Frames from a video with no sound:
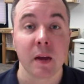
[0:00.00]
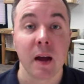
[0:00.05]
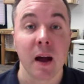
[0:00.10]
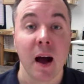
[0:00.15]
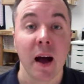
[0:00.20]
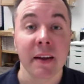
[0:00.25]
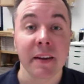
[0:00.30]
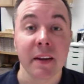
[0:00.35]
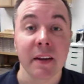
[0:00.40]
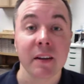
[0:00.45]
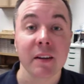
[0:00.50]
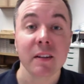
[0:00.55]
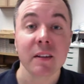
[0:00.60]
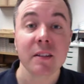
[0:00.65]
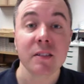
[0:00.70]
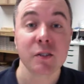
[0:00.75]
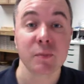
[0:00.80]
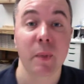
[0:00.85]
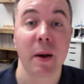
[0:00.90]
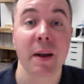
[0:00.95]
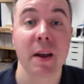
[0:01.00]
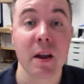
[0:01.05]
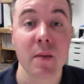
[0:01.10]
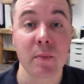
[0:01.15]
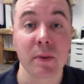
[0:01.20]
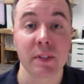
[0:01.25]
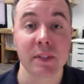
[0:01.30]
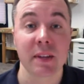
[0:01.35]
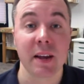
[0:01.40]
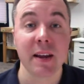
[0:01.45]
Hi, Nicolas. My
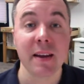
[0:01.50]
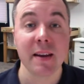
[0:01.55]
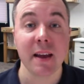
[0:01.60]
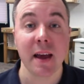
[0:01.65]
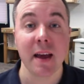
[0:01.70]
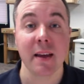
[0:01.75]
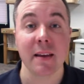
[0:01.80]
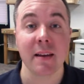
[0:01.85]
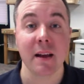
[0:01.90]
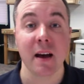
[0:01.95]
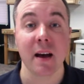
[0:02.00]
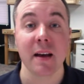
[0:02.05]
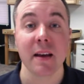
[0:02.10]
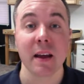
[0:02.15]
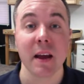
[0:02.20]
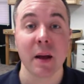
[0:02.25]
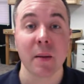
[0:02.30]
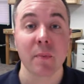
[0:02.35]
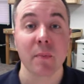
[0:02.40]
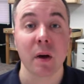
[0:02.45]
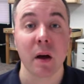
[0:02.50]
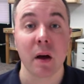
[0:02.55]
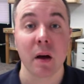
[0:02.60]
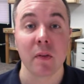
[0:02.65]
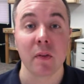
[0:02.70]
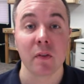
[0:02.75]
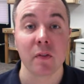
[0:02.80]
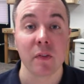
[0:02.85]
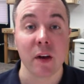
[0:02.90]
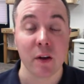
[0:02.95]
name is Nate, and I am
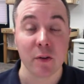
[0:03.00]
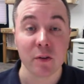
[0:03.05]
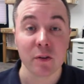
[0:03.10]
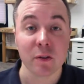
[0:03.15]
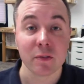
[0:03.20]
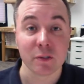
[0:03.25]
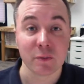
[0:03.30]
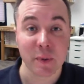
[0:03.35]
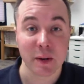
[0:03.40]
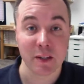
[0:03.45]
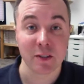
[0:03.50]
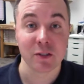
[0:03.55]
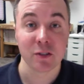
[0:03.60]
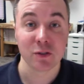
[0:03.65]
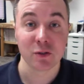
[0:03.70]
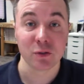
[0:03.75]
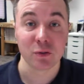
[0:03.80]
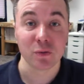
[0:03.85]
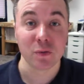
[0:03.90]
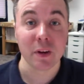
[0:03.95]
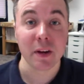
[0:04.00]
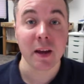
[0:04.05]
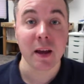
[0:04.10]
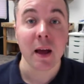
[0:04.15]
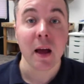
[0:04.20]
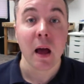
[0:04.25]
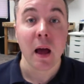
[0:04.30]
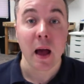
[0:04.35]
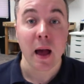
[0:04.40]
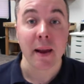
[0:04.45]
uh, the founder of Spexton Jewelry.
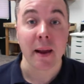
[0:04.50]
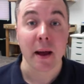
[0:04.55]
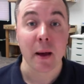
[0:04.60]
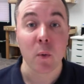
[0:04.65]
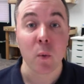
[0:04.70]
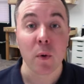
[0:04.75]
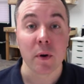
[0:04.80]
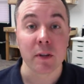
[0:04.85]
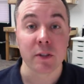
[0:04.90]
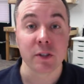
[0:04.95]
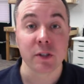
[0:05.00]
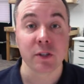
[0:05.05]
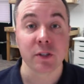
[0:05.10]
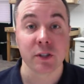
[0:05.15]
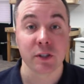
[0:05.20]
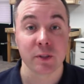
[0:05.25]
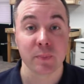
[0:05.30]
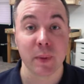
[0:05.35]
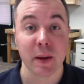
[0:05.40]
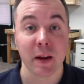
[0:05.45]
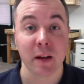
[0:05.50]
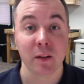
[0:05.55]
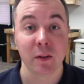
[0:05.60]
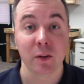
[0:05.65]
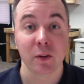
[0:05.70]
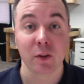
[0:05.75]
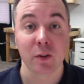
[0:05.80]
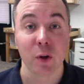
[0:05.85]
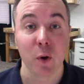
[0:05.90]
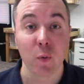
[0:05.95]
And I wanted to just make a
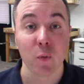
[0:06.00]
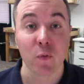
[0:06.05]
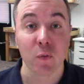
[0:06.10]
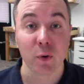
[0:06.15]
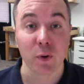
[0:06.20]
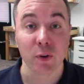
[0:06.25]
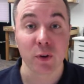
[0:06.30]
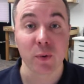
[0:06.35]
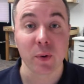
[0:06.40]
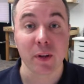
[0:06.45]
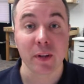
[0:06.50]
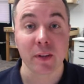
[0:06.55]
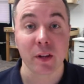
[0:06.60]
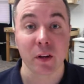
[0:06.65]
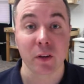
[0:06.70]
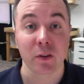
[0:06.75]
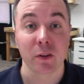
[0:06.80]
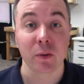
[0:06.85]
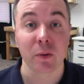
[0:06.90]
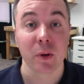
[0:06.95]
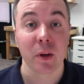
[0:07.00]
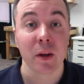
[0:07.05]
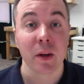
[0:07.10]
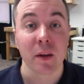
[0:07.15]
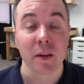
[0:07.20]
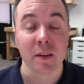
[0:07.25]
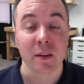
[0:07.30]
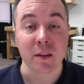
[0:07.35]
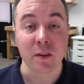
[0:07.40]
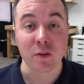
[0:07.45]
little note for you and tell you
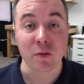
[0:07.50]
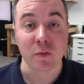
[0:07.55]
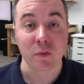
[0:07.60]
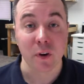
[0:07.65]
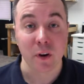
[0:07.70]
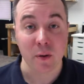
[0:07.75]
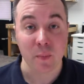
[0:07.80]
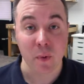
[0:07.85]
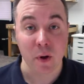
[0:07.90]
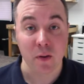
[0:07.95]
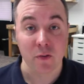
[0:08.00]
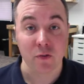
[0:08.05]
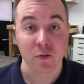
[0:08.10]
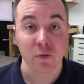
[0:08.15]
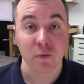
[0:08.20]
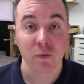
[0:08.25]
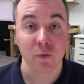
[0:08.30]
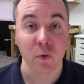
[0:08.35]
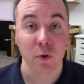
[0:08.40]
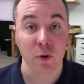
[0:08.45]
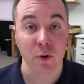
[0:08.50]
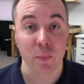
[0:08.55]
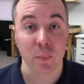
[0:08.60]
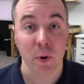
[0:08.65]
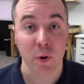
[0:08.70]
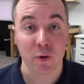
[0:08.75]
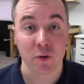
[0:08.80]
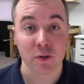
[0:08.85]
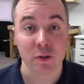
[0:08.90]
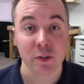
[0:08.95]
thank you very much for your
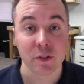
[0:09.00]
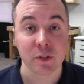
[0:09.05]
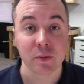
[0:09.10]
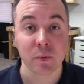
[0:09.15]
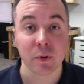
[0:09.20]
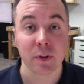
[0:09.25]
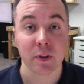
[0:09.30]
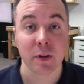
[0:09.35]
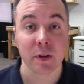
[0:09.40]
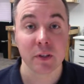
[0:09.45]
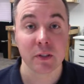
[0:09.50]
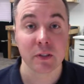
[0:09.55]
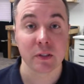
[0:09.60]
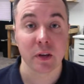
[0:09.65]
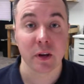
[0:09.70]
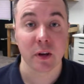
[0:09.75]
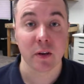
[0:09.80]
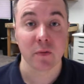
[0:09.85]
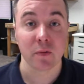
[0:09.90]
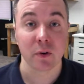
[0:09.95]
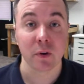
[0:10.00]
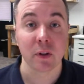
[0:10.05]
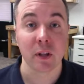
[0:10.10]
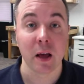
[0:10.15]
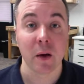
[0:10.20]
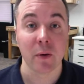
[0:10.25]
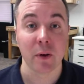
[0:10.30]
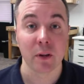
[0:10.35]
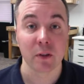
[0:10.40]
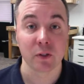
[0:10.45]
purchase with us, uh, for
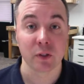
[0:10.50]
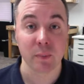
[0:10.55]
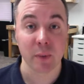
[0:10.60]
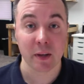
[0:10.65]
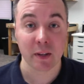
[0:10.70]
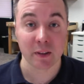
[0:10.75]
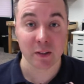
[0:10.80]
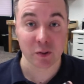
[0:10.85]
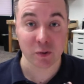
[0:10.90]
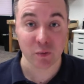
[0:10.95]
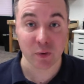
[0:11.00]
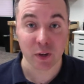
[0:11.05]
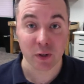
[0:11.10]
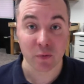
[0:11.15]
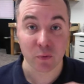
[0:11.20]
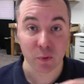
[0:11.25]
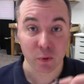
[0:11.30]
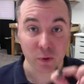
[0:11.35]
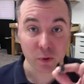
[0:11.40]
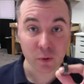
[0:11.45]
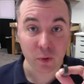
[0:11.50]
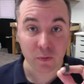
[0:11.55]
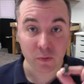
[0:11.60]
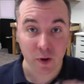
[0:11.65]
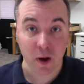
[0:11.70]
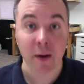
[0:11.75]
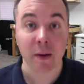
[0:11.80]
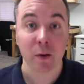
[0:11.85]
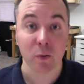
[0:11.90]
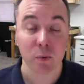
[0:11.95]
allowing us to make this ring for you. I've
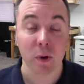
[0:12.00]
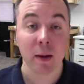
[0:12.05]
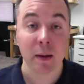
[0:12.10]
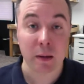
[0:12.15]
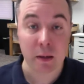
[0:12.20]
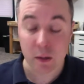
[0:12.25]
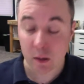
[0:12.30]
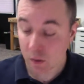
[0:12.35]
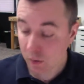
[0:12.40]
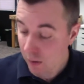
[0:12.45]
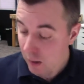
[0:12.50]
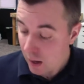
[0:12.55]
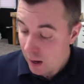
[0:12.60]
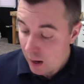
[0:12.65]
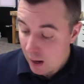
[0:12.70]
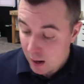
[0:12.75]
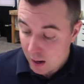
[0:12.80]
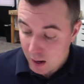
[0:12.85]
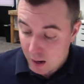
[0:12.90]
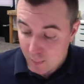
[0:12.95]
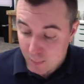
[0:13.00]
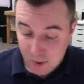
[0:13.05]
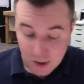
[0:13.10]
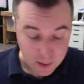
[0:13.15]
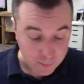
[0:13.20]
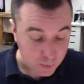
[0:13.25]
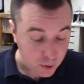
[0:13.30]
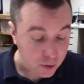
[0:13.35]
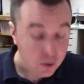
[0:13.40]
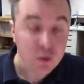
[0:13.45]
got it right here. Um,
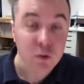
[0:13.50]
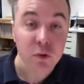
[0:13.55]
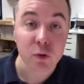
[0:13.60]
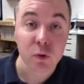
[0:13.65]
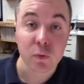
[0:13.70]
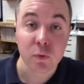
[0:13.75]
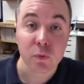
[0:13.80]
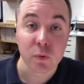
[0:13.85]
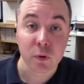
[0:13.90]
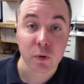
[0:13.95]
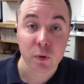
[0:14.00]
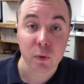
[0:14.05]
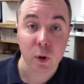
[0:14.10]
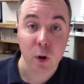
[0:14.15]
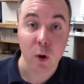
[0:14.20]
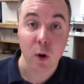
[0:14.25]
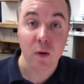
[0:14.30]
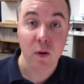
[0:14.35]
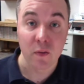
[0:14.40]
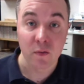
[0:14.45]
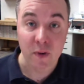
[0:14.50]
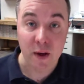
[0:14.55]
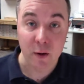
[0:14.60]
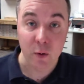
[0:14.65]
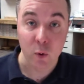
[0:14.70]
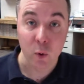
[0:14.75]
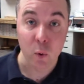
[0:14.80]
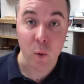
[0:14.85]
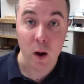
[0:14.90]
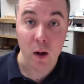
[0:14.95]
I'm going to do for you a, a,
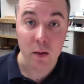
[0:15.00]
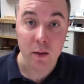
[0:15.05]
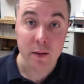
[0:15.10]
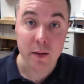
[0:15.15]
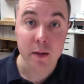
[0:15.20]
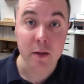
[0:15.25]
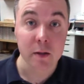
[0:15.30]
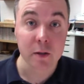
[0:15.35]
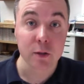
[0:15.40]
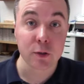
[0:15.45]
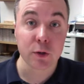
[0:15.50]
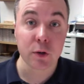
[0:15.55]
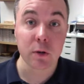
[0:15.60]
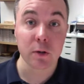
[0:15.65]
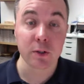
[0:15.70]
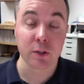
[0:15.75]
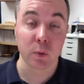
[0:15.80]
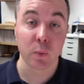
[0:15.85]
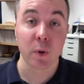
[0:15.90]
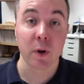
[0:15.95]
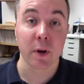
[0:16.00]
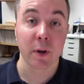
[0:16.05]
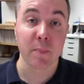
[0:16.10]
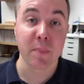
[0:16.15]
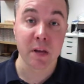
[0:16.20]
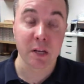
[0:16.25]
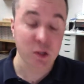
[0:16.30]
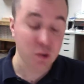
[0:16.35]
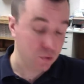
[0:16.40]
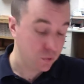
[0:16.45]
final quality control, so we're going to
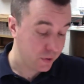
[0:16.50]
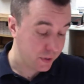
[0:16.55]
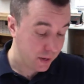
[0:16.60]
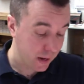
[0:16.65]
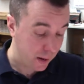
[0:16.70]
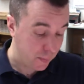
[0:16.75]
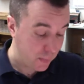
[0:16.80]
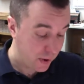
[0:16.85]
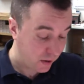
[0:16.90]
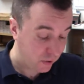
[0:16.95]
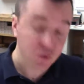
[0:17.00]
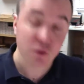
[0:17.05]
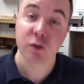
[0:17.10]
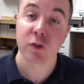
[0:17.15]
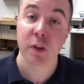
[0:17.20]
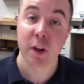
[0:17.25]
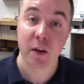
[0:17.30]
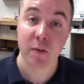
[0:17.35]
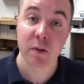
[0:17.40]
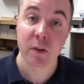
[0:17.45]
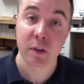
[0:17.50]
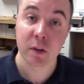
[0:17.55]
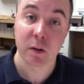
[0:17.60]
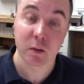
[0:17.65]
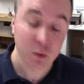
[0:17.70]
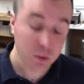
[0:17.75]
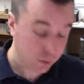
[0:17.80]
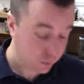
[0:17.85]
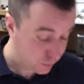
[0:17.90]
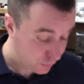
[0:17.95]
measure it and make sure that
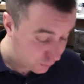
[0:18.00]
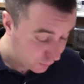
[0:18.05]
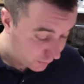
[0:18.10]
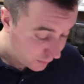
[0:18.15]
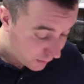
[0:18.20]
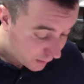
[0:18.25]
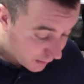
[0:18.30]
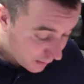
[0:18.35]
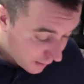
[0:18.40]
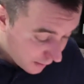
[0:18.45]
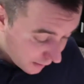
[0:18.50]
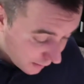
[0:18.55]
everything looks good.